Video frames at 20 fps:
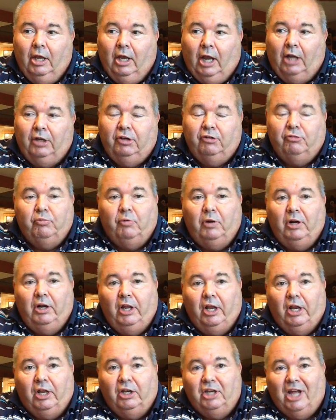I just want
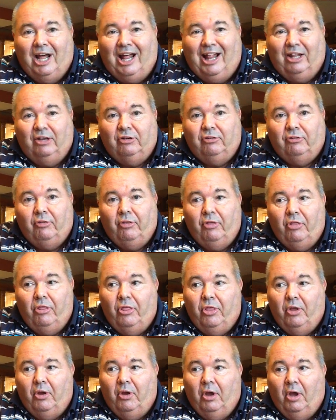to acknowledge
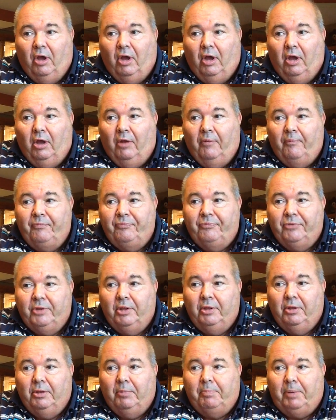the
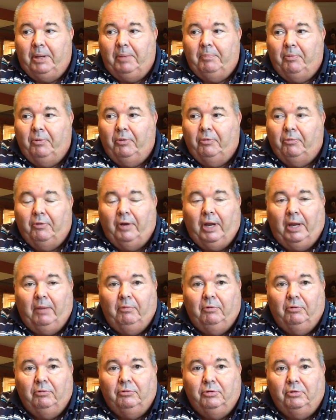people that were
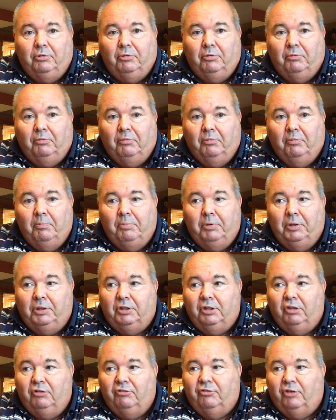able to put
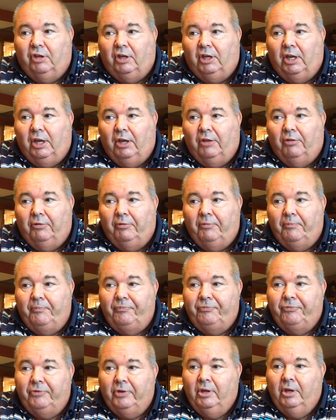this together,
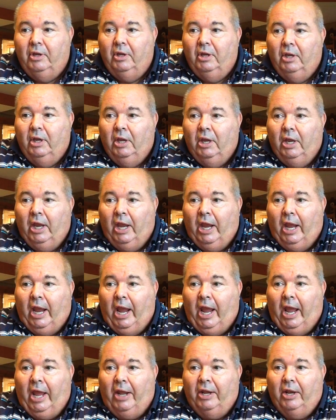
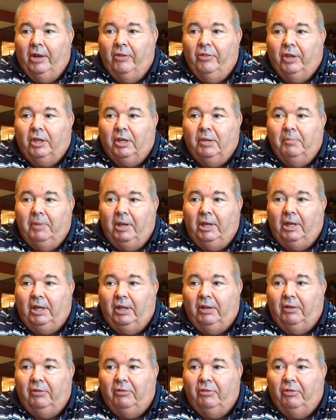and the
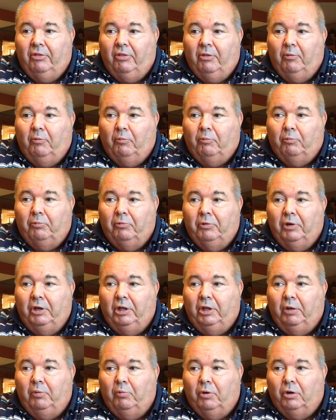committee
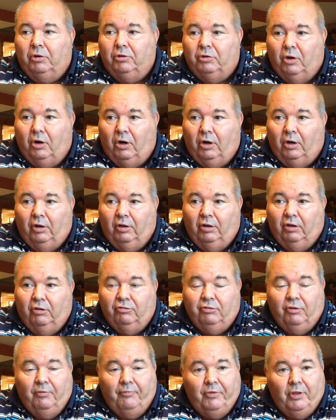really worked hard on
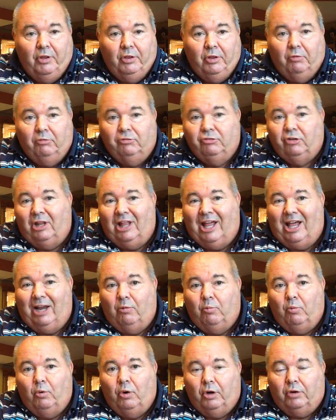this. There was a lot
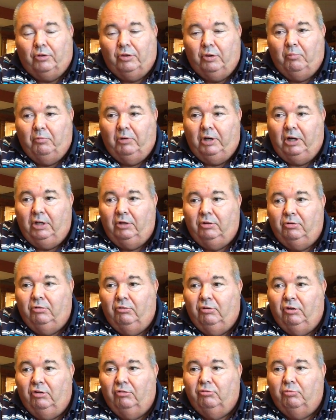of work that went into
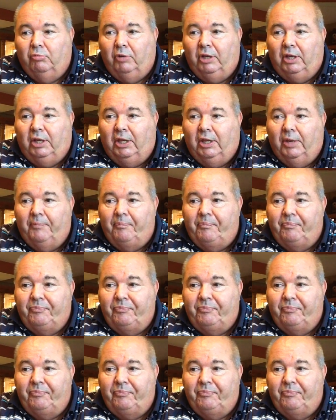this weekend,